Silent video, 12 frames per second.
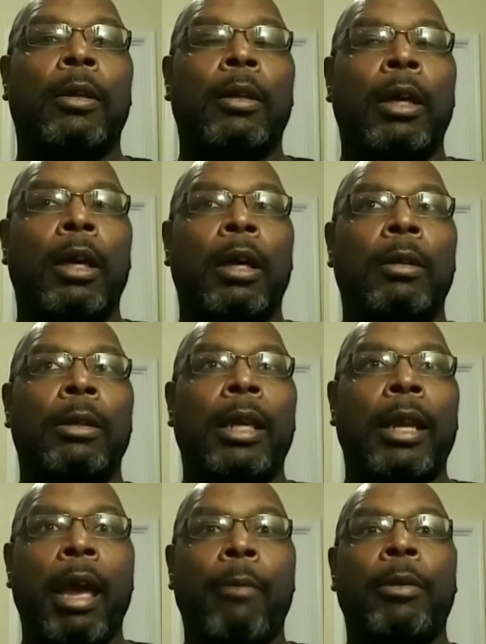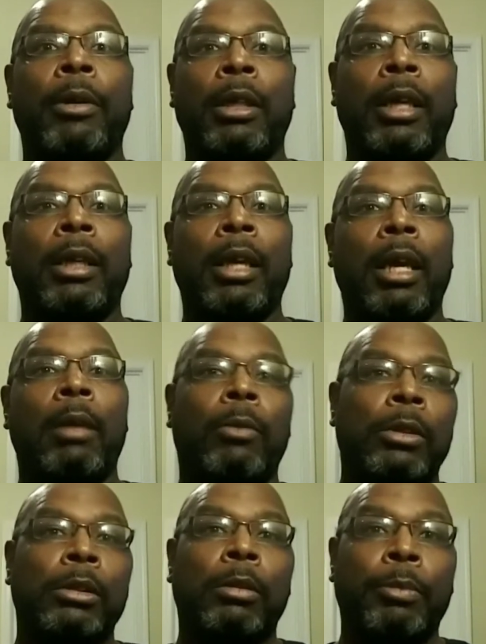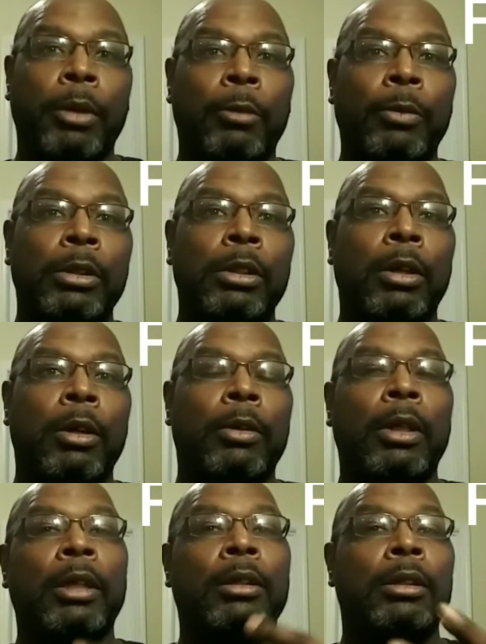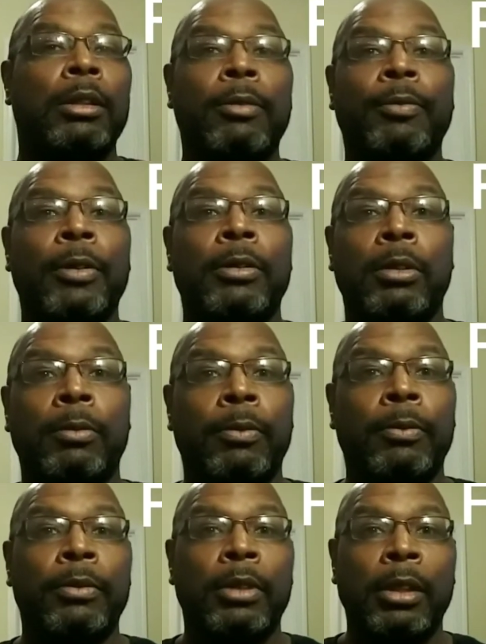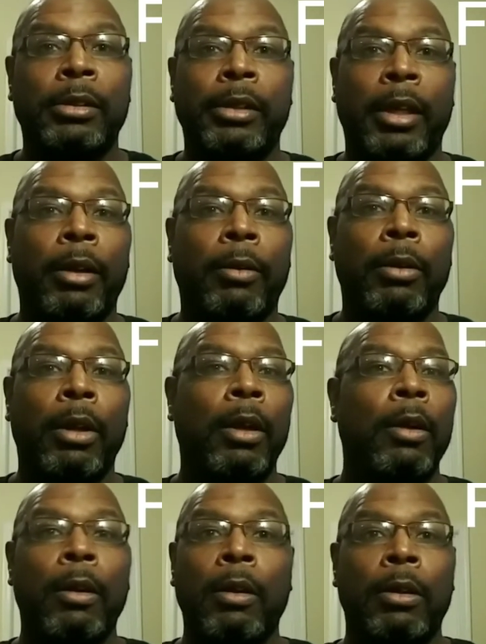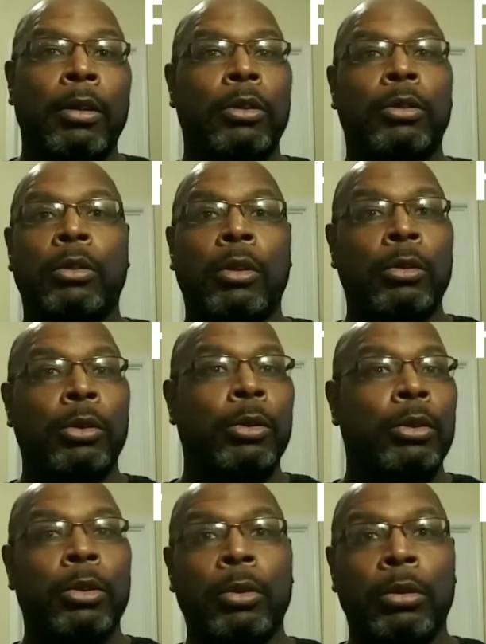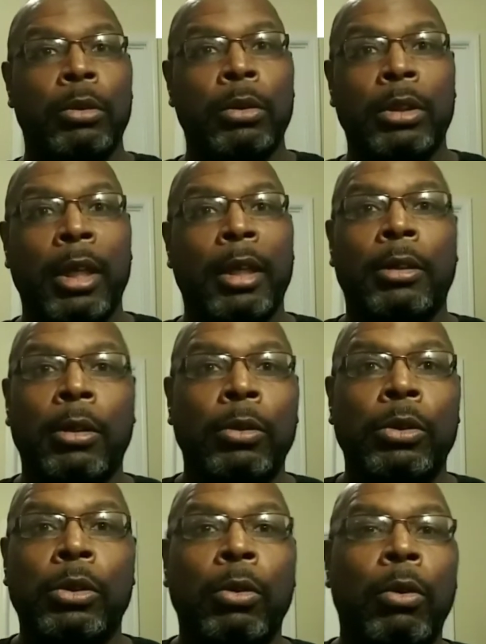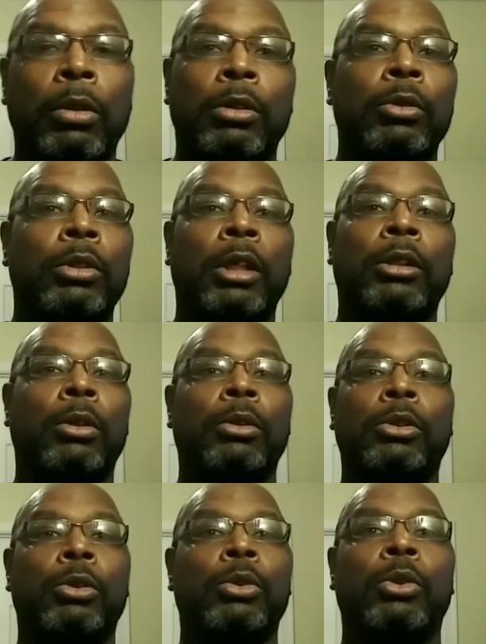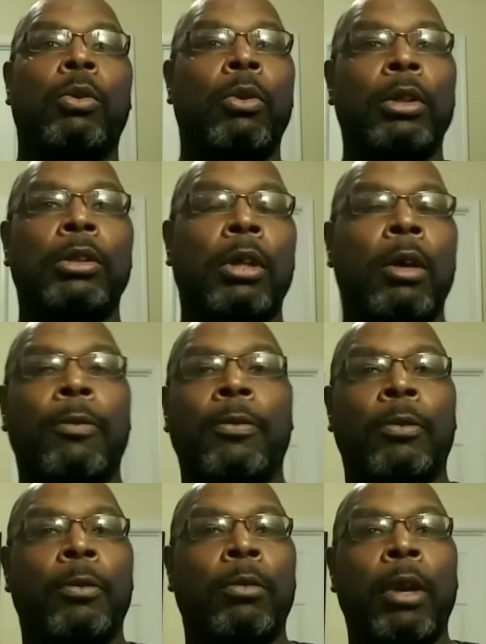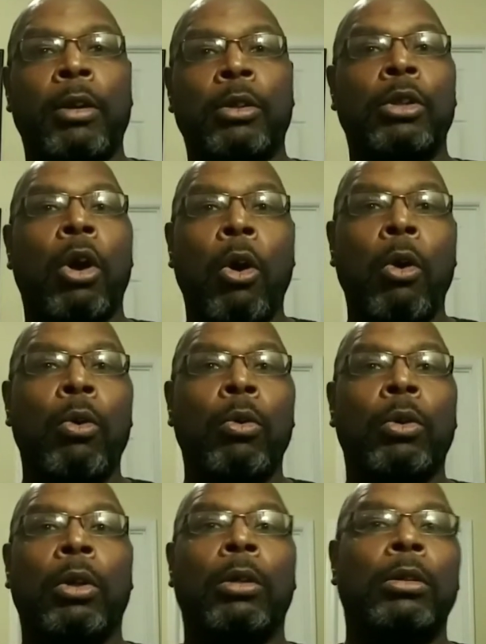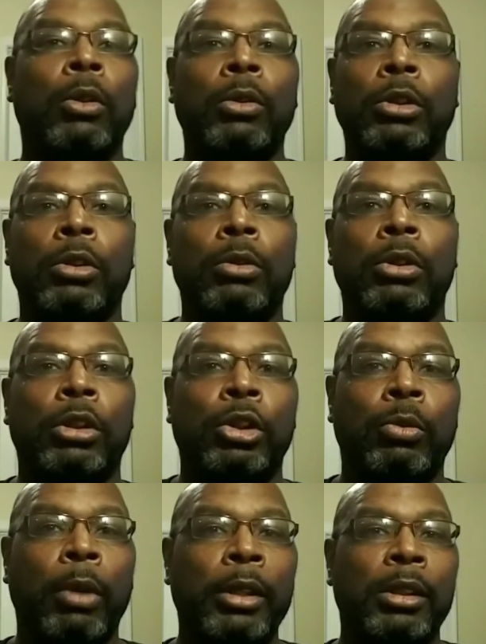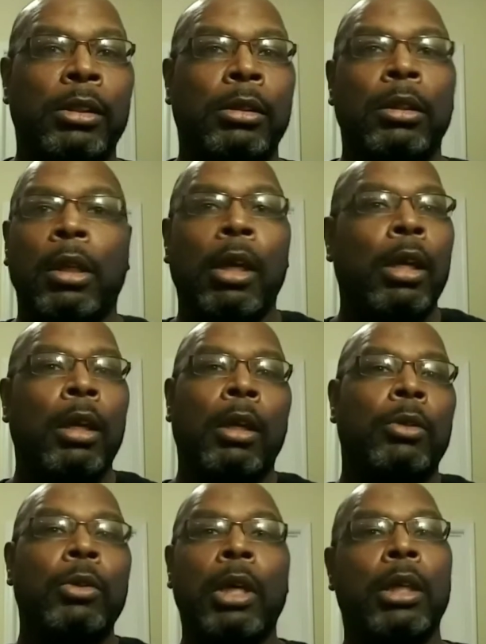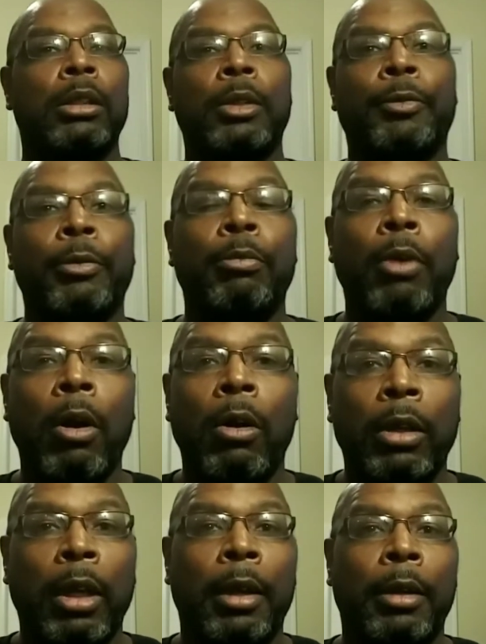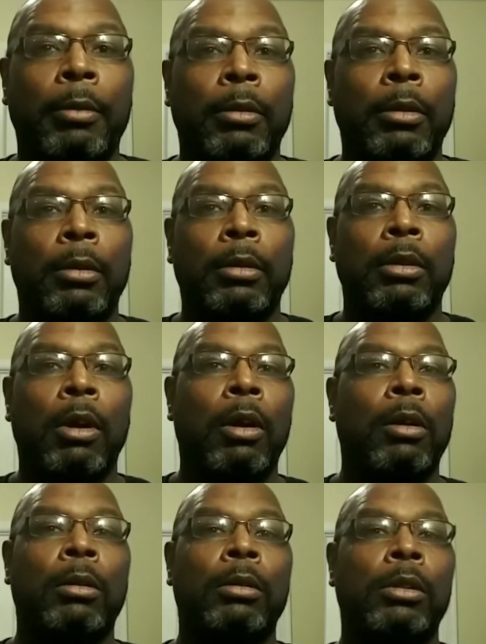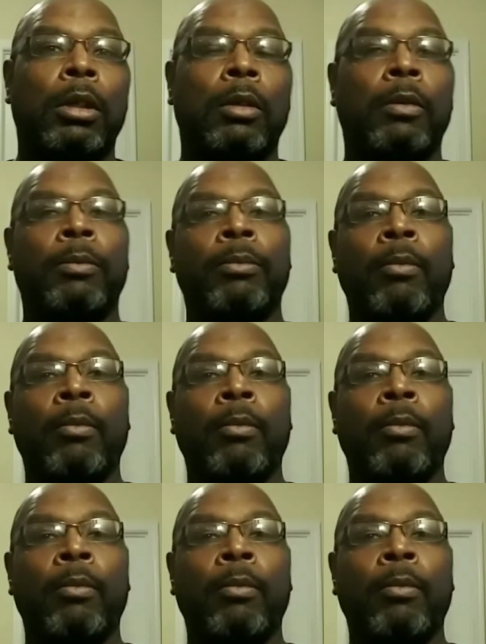that happened in that game was the punt return and the defensive touchdown. You take those two scores off, and the Raiders hold on those two situations, you got a different ball game, y'all. So